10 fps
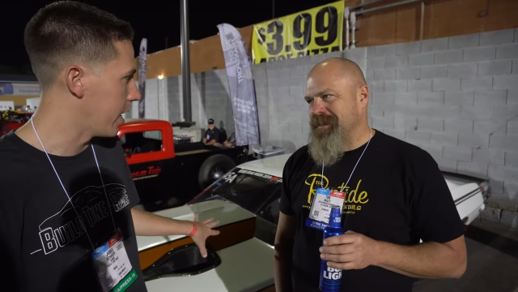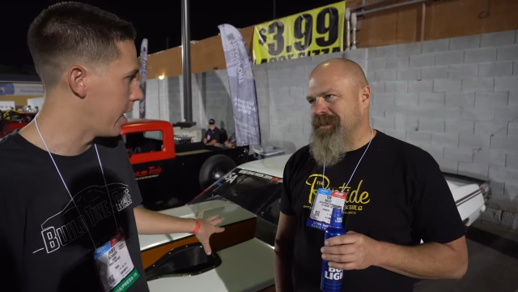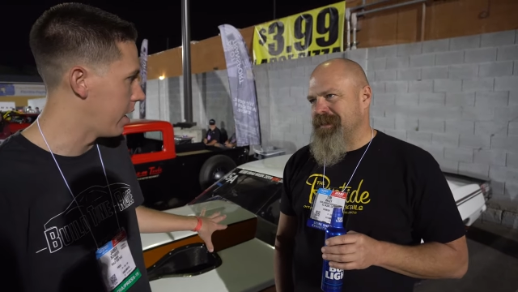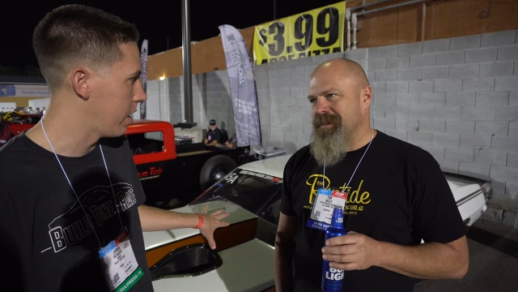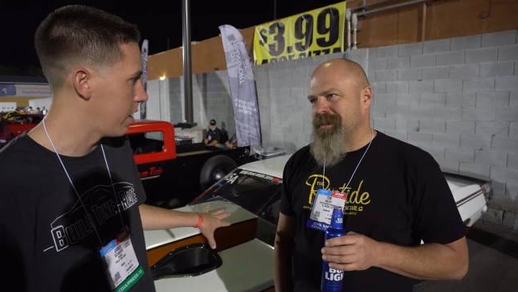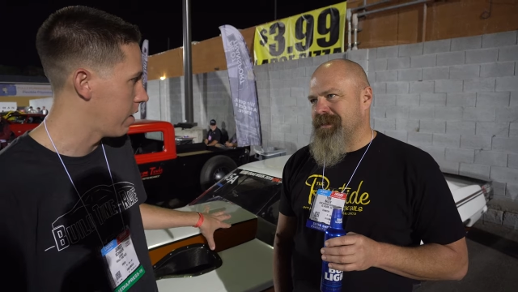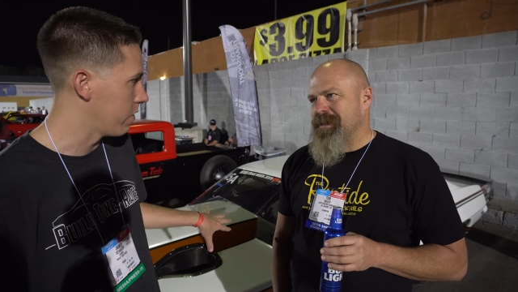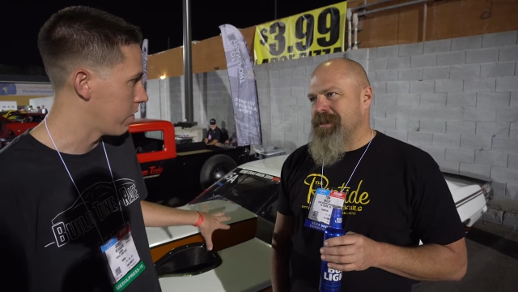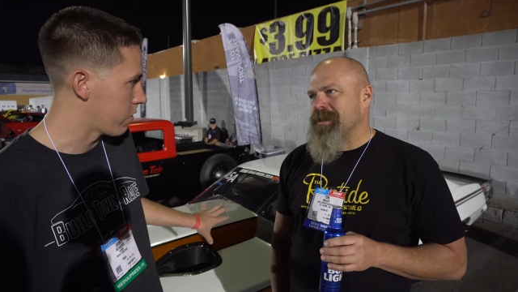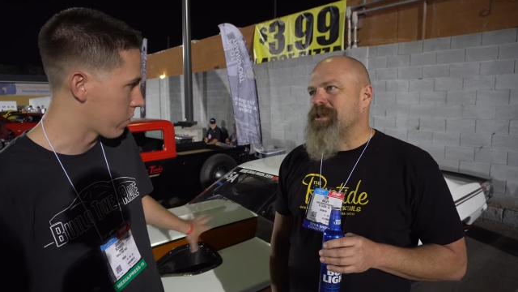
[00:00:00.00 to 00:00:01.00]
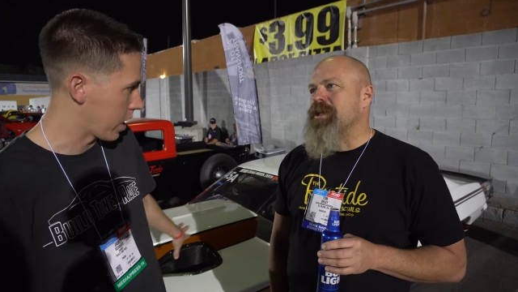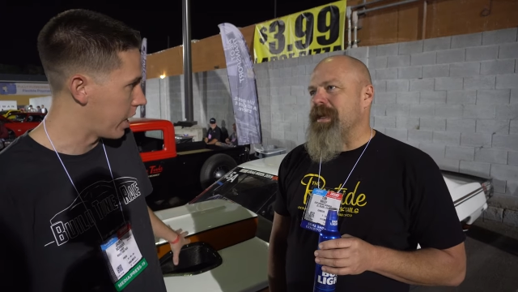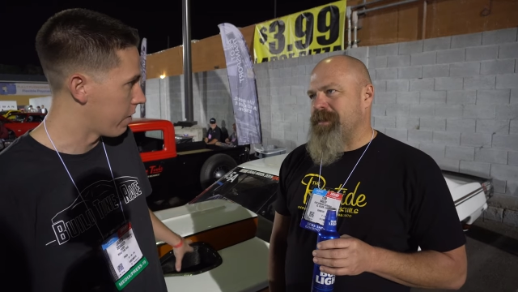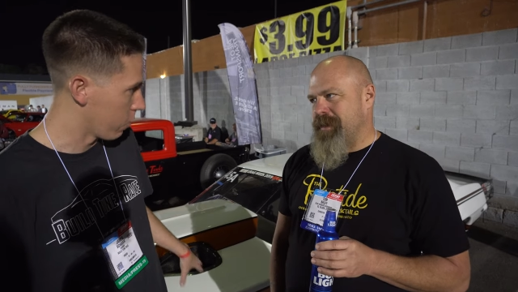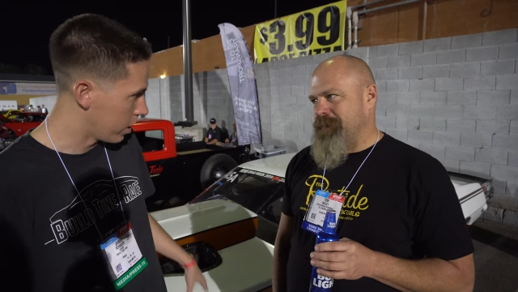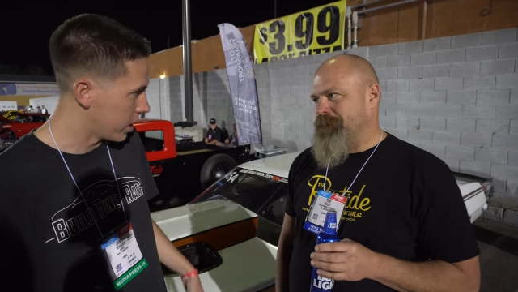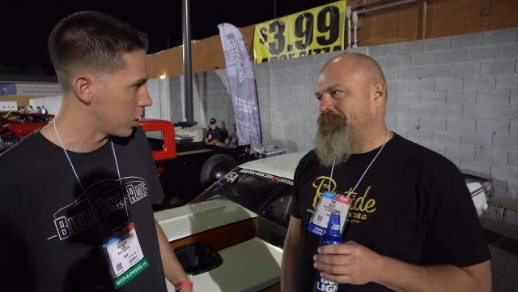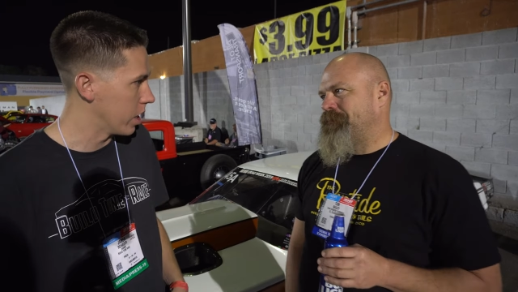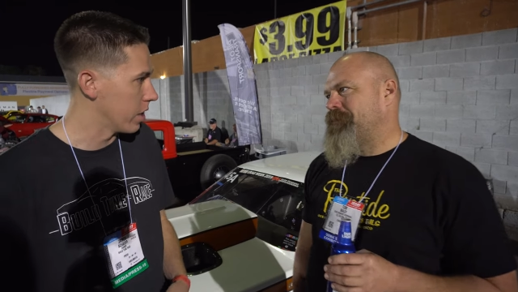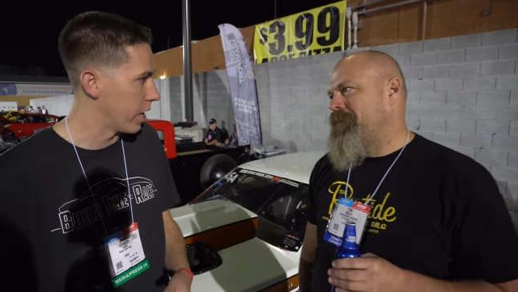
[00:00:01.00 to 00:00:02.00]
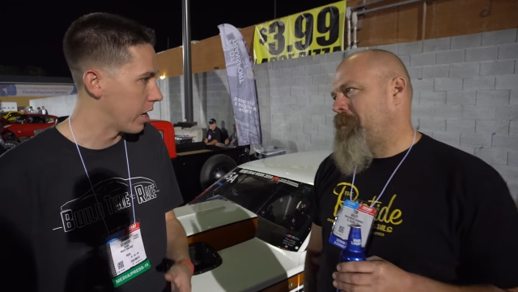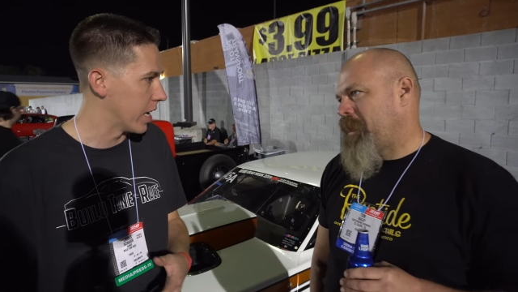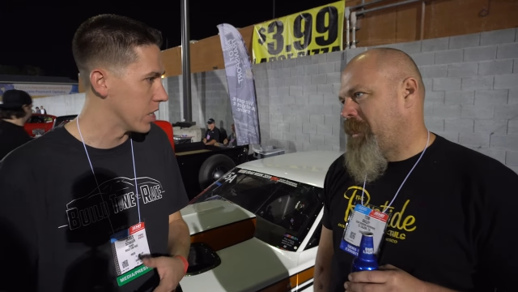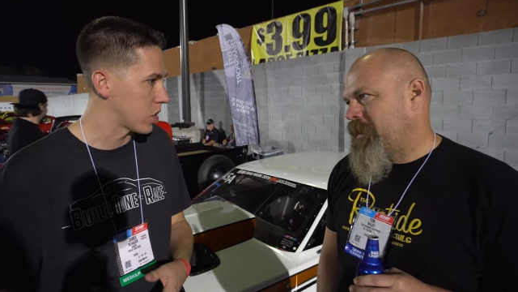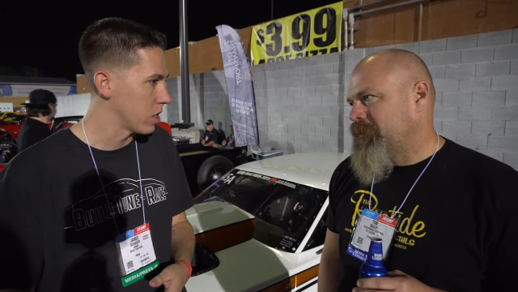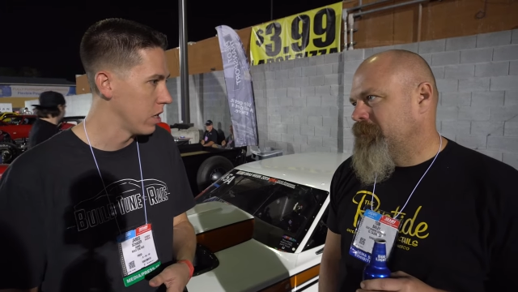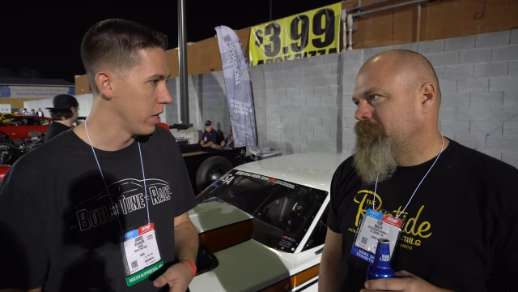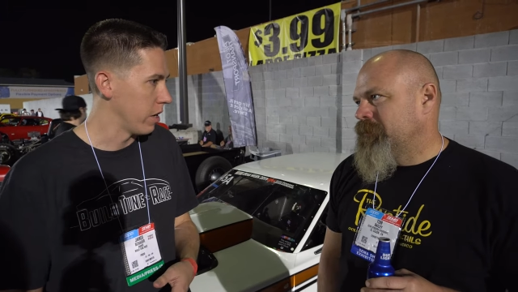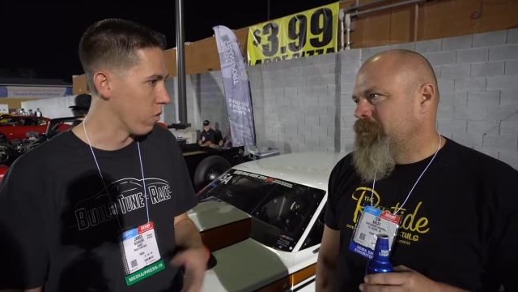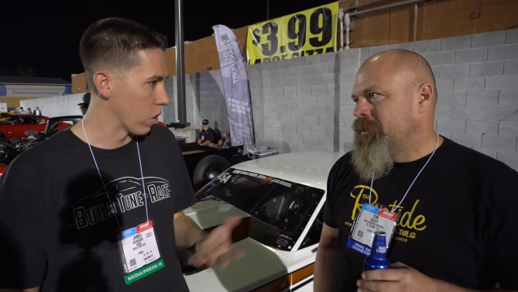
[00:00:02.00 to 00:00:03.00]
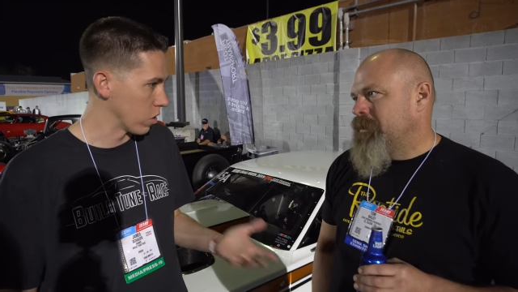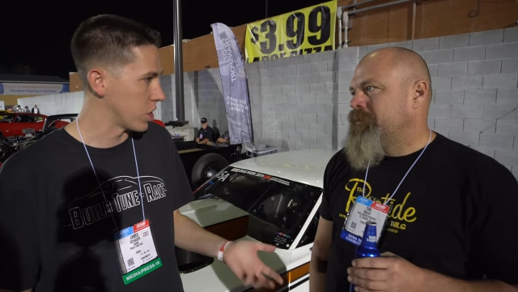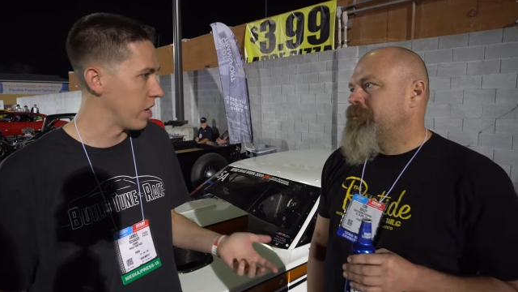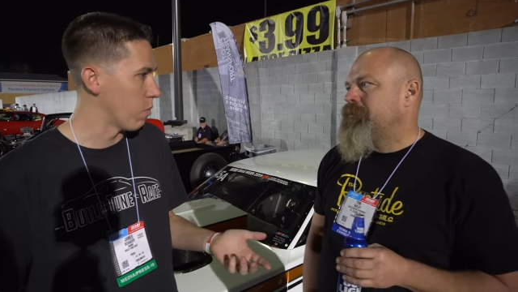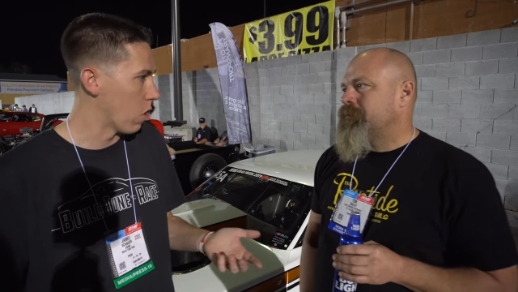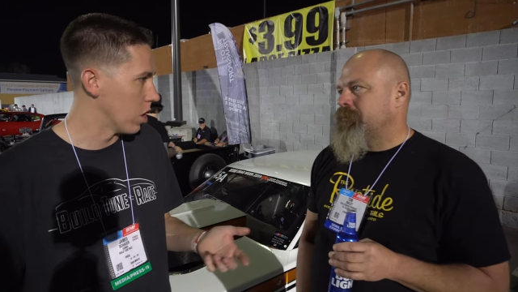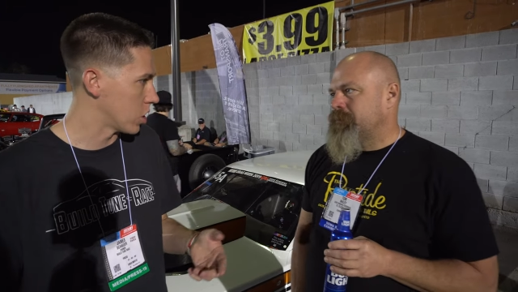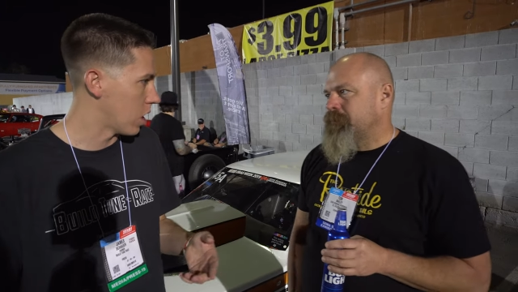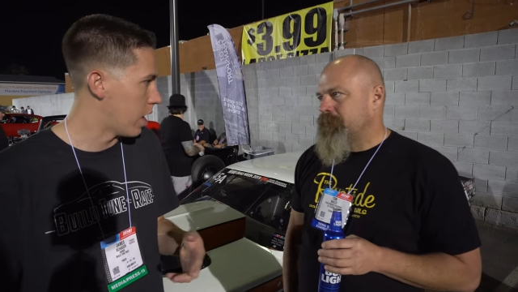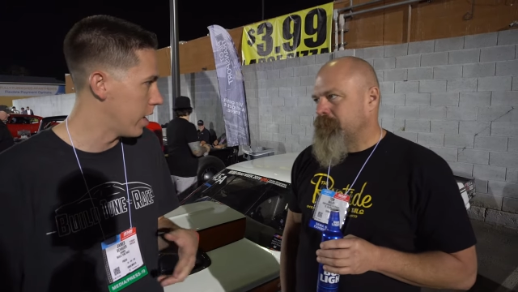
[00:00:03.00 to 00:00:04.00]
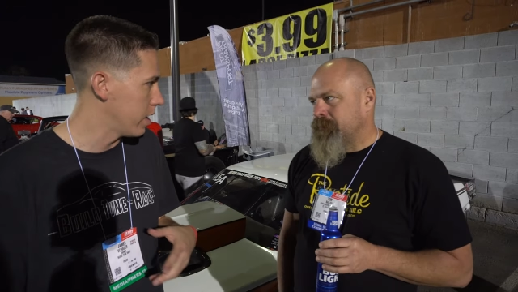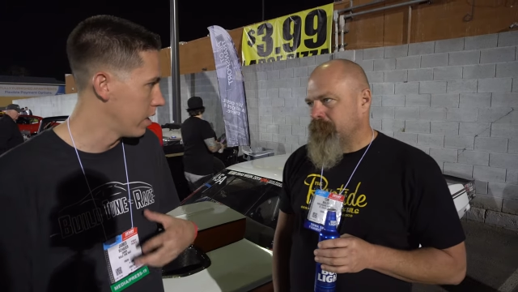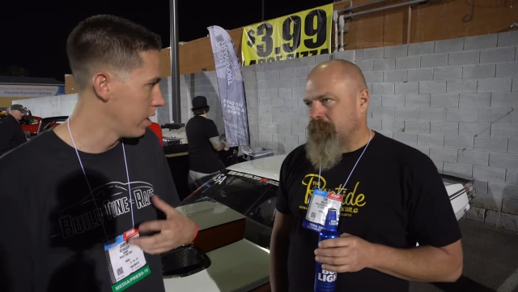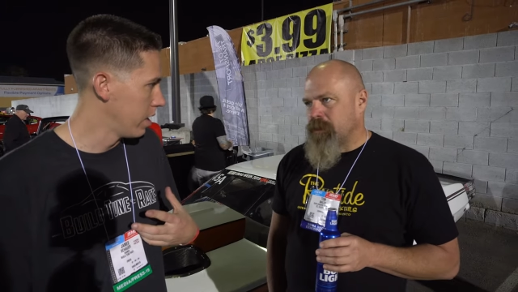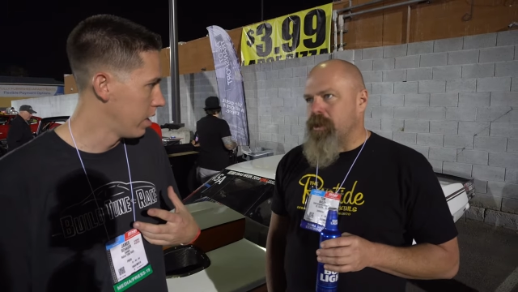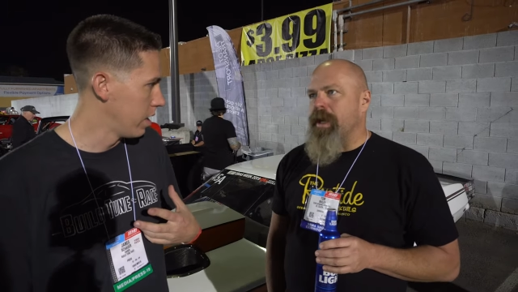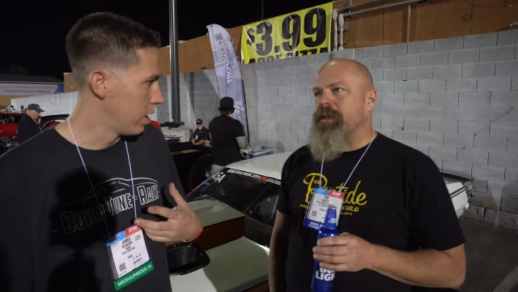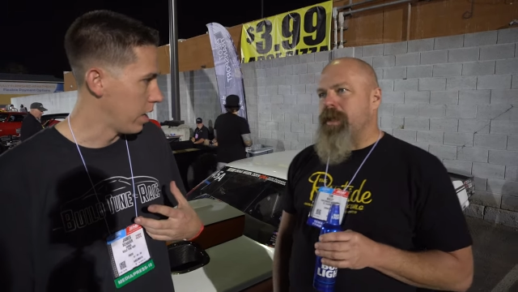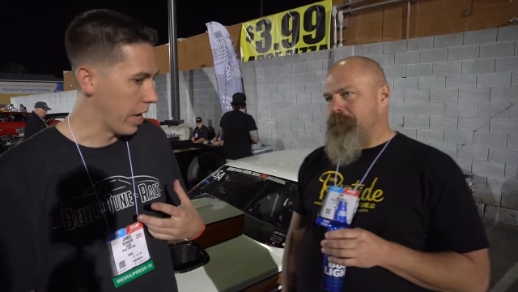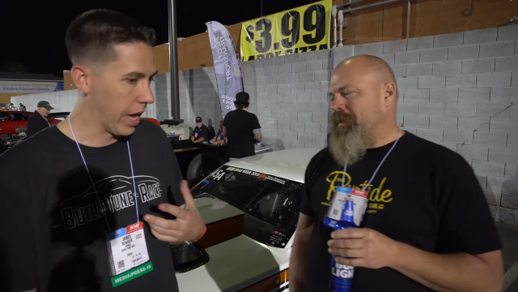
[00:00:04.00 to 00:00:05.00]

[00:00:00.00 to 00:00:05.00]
Speaker 1: in it. Correct. Kind of for this year that you guys you've worked with Steve Morris on. Correct. Yep.